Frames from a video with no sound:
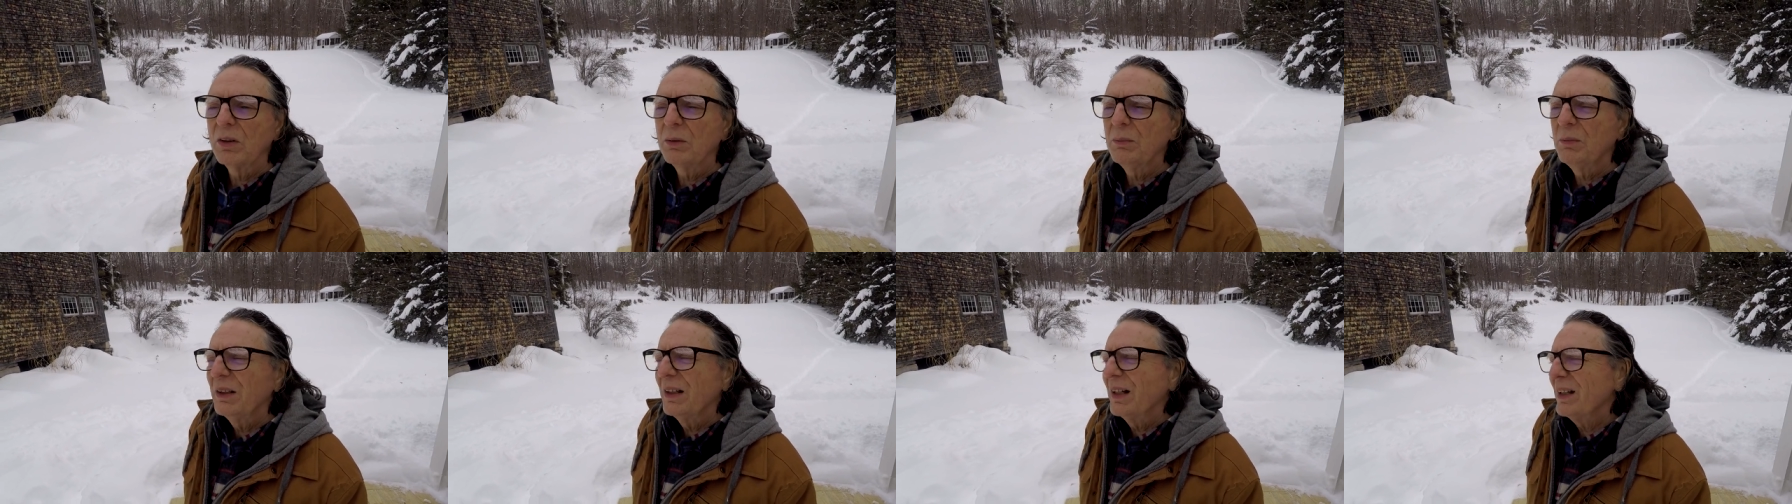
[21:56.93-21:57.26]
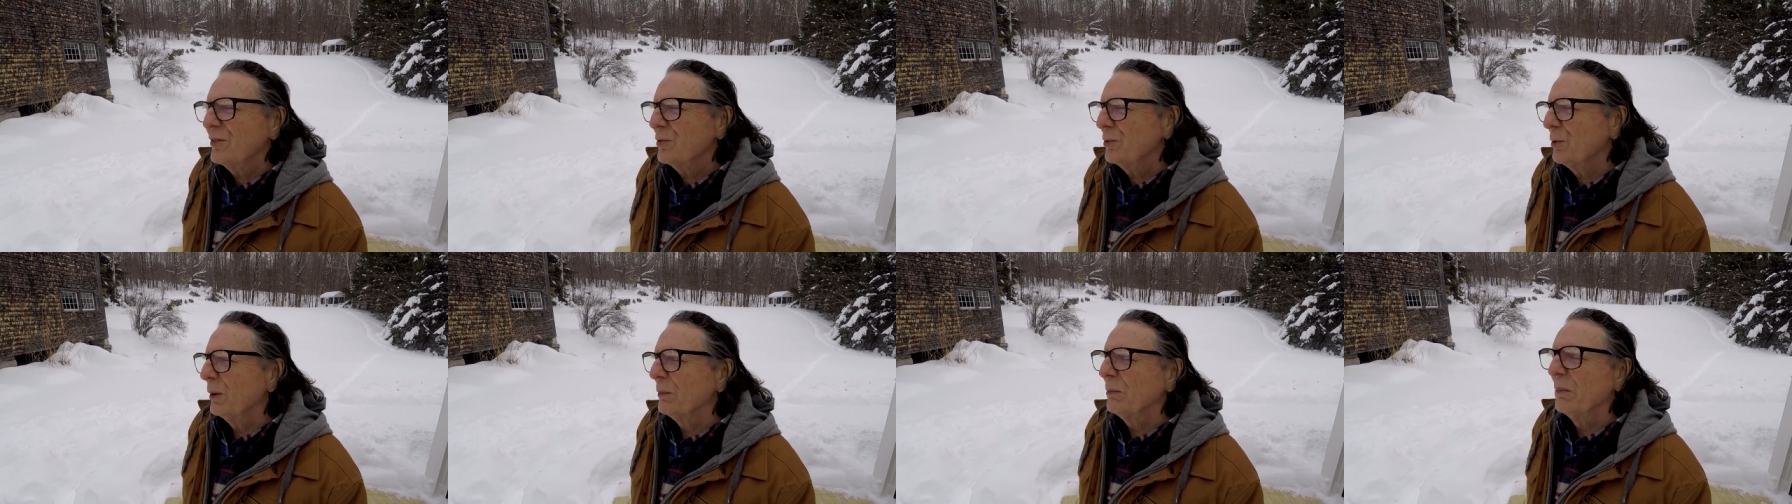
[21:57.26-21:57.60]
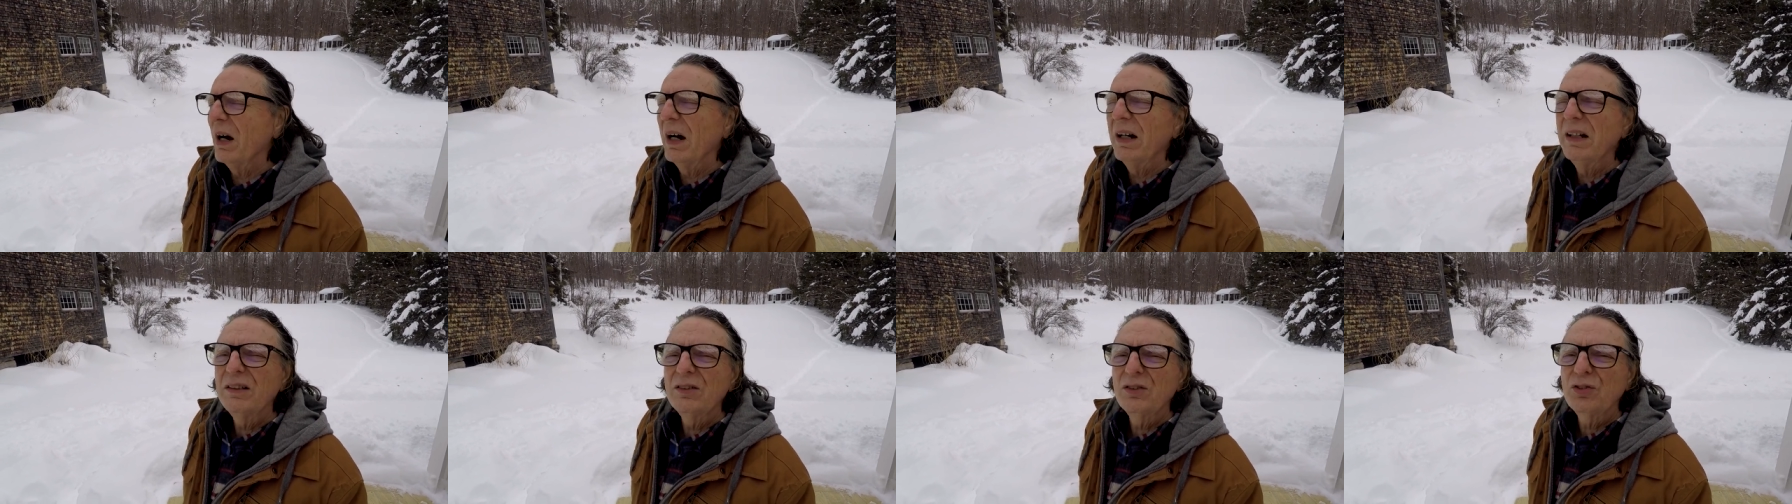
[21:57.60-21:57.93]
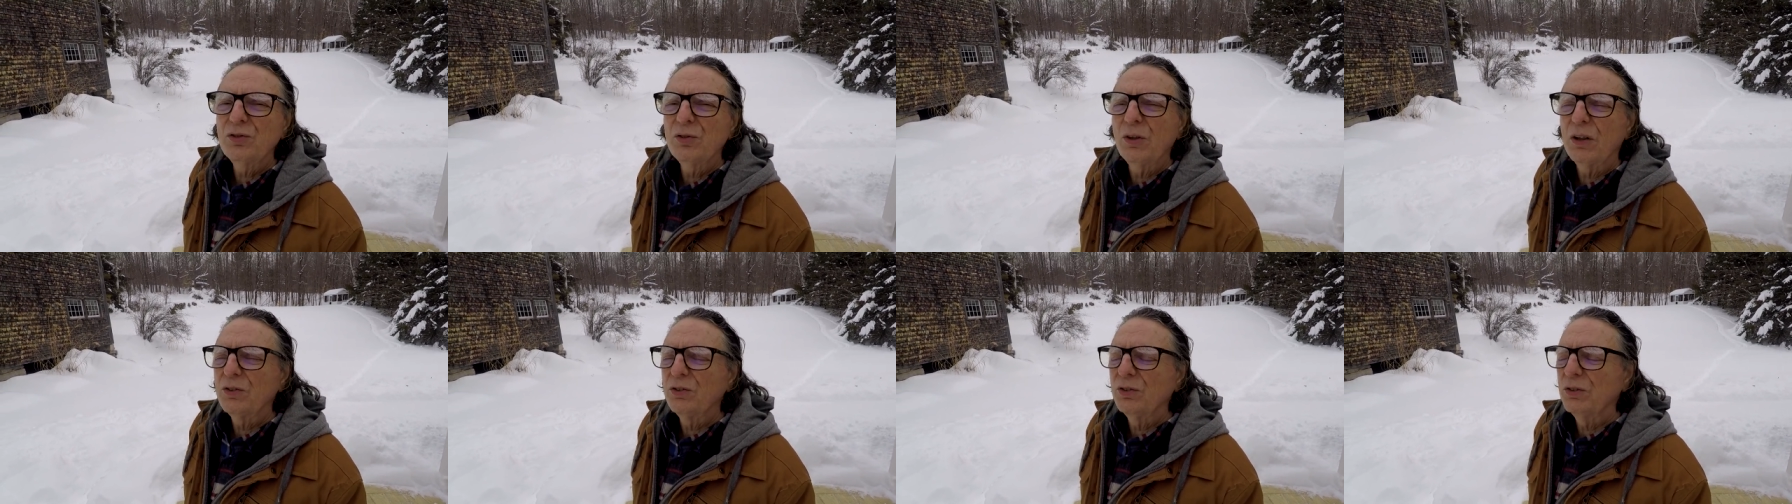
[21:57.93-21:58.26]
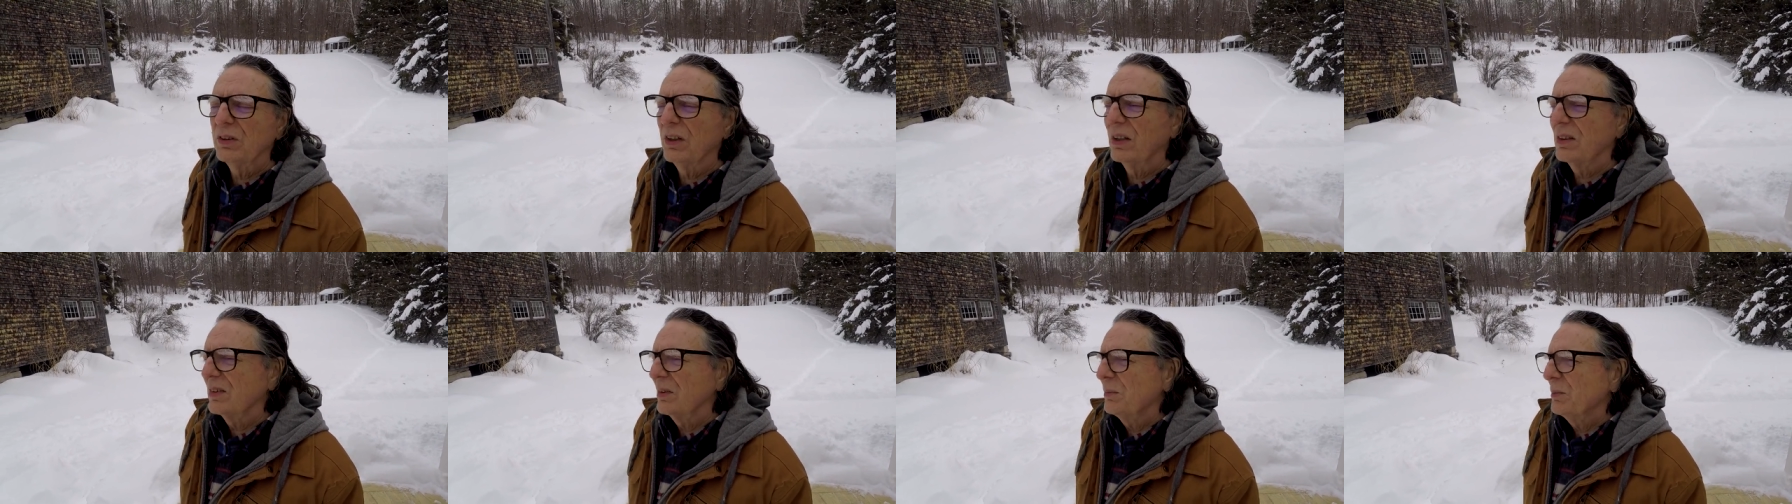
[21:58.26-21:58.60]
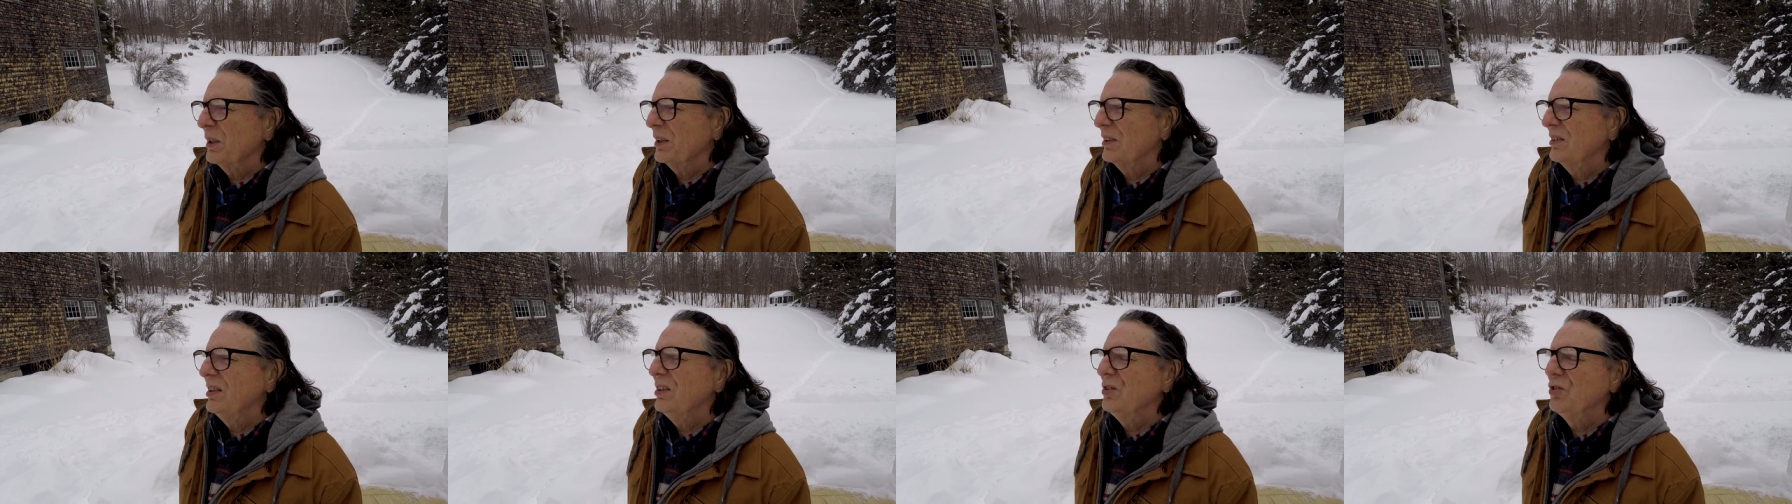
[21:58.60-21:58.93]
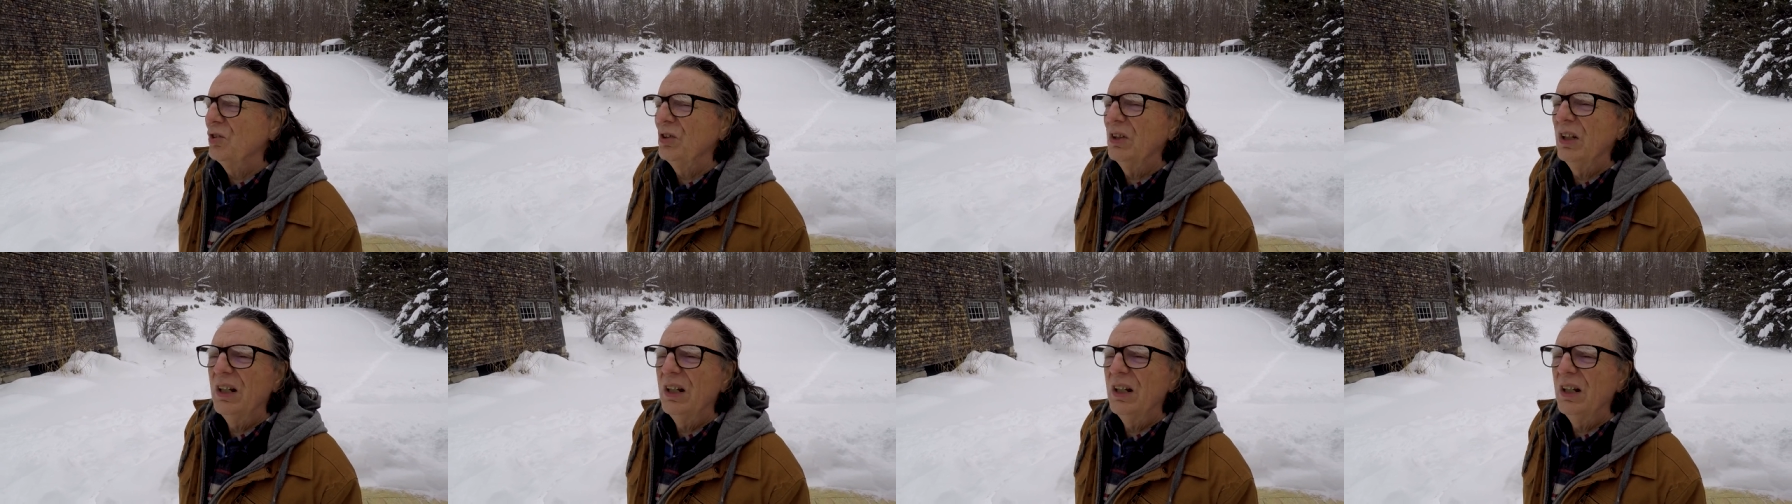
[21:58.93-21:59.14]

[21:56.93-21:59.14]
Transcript: I mean, that's what my instruction does. I'm not teaching